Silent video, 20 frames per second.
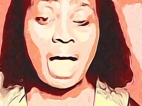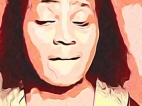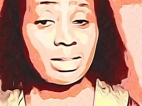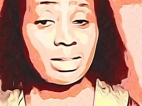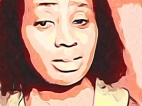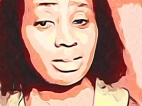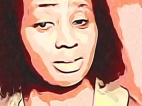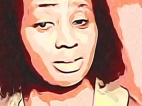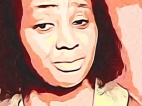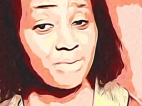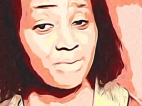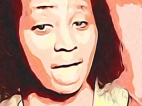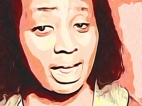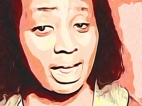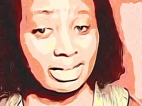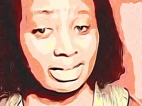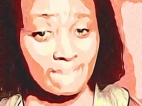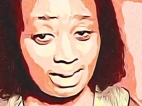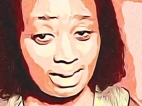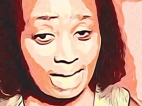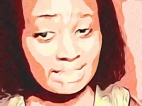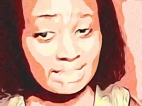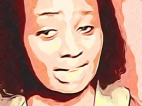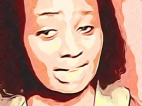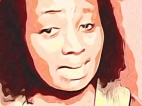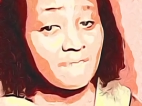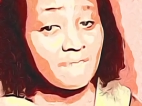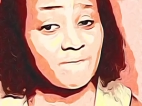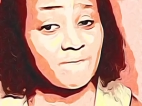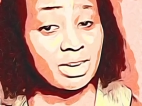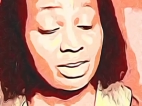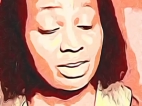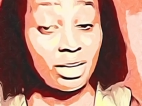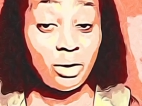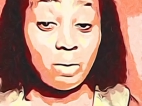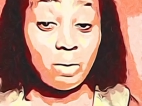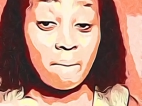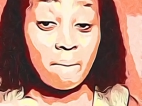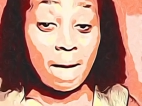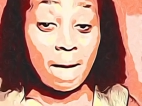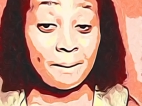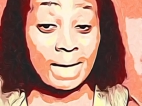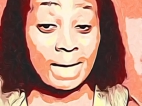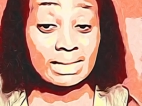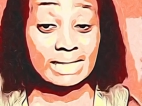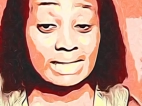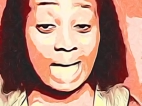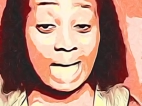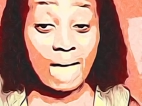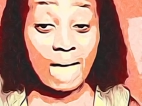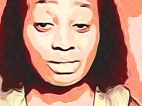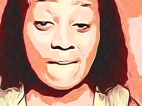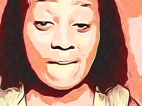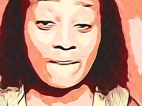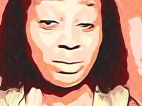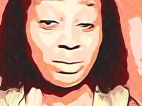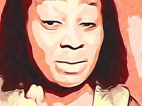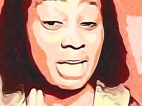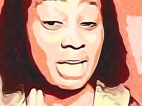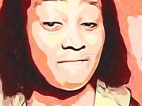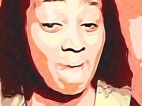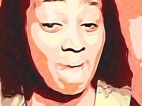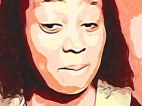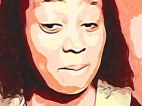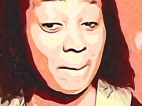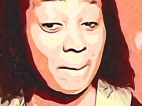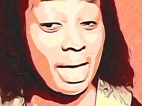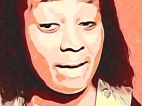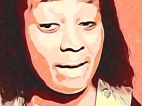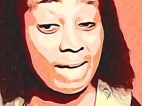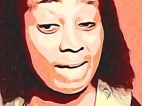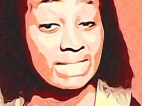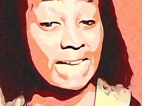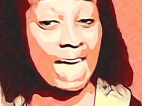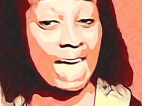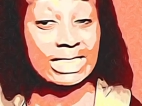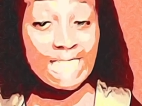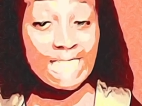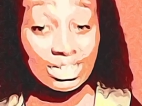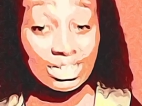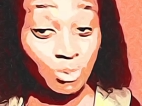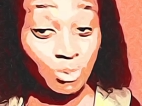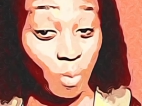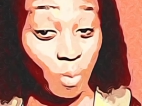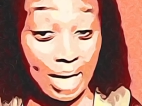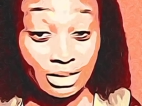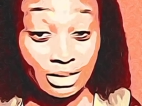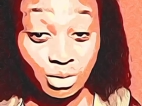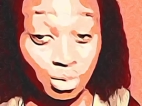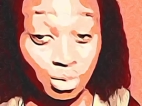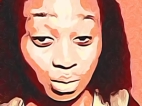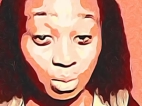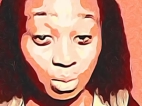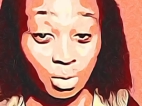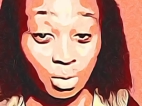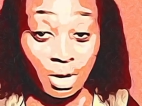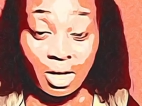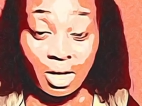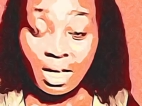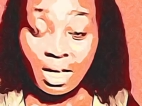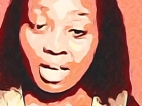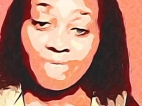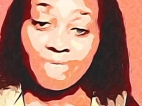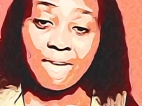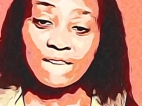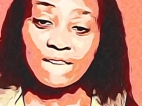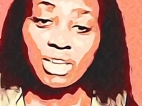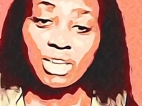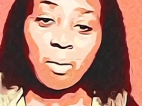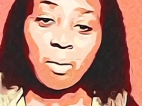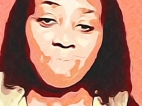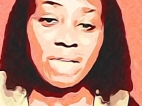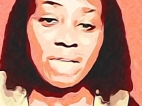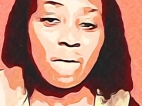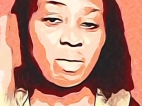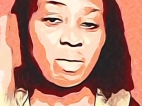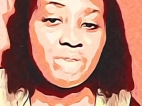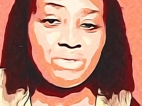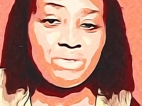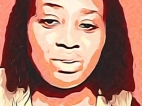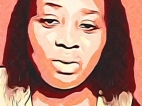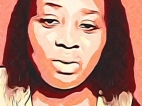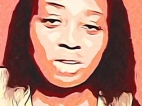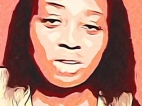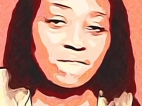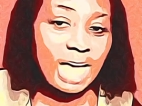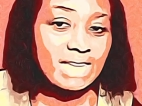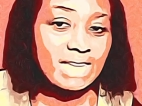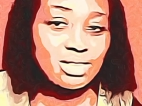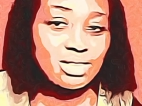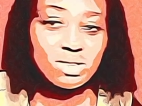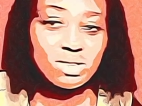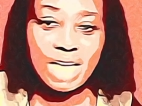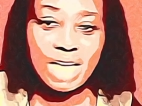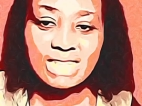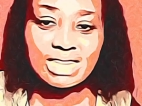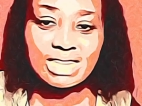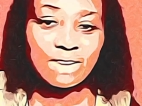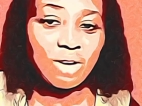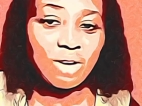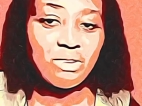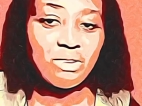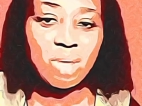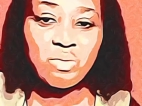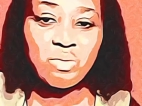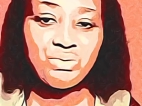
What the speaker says: you are a tenant and living in a Yoruba man's house and you never pay rent as at when due, in fact, some of them will even go to the extent of